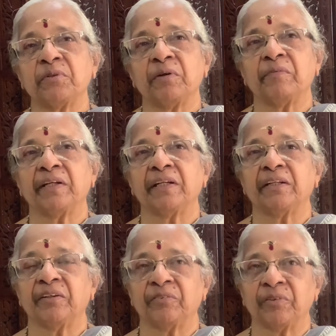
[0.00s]
to our
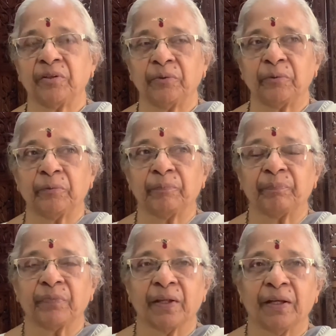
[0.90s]
rescue.
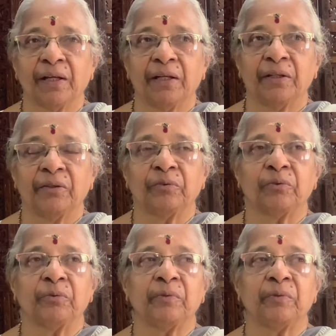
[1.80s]
So,